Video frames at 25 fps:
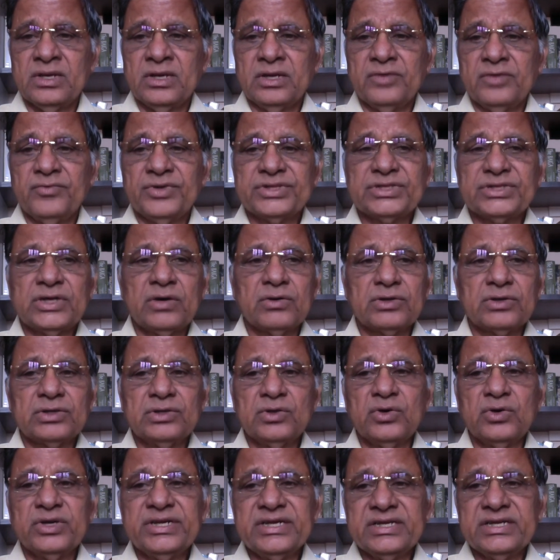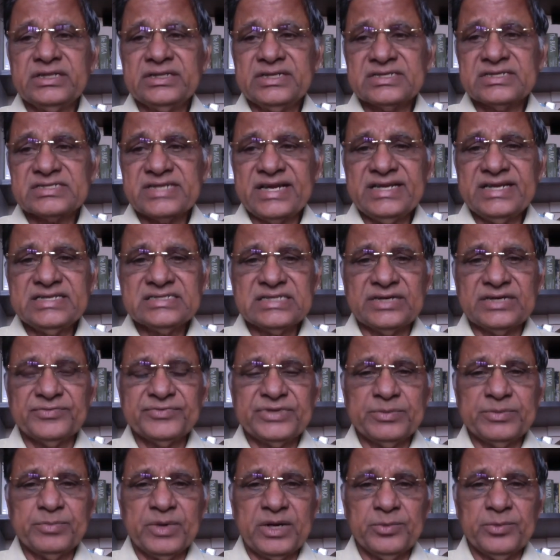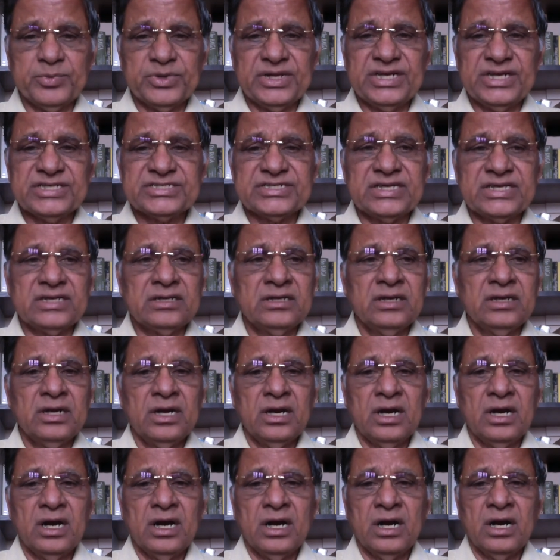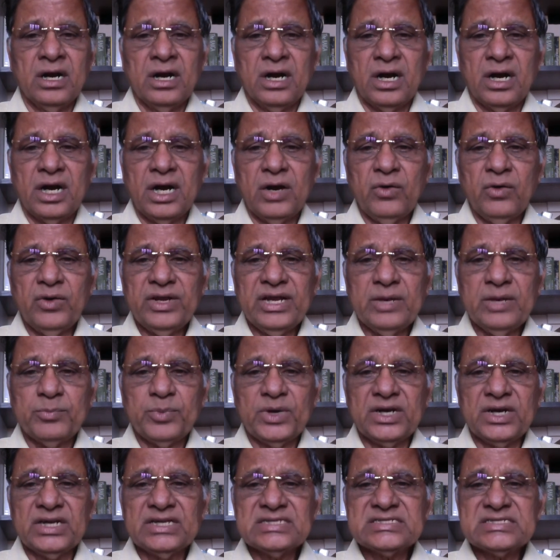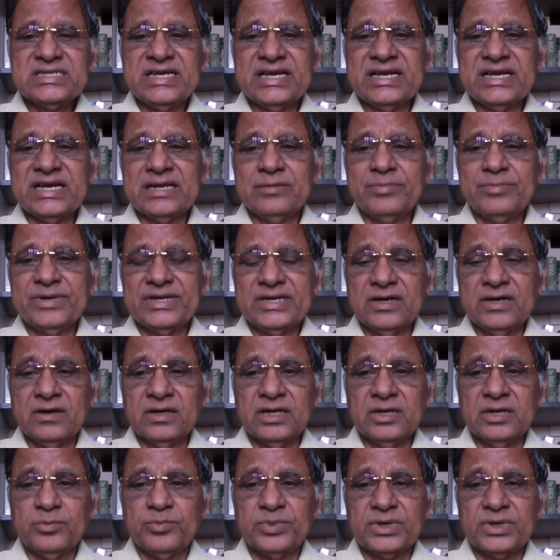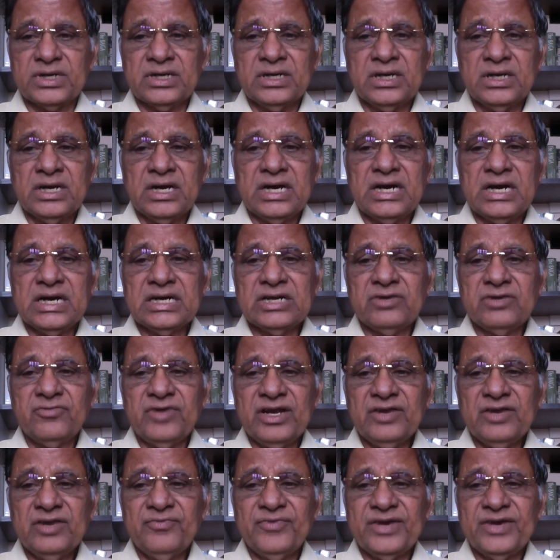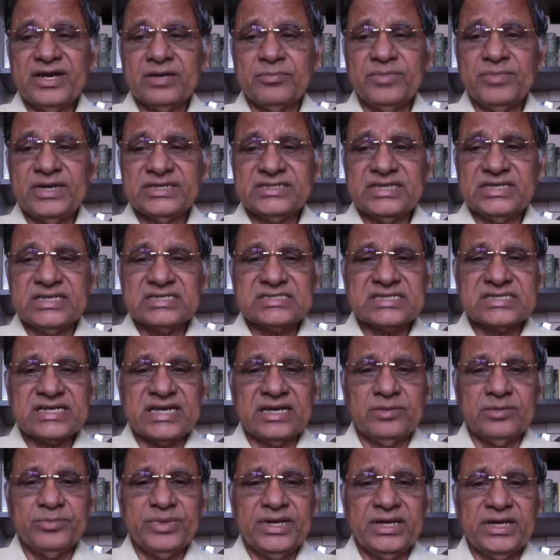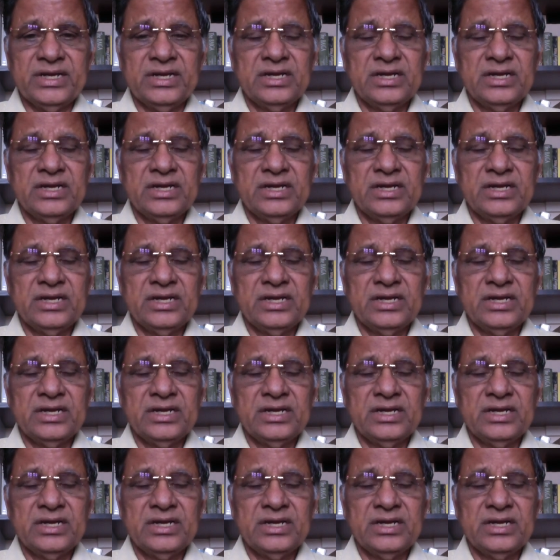Without knowing the size of the population, how a policy can be developed and welfare measures can be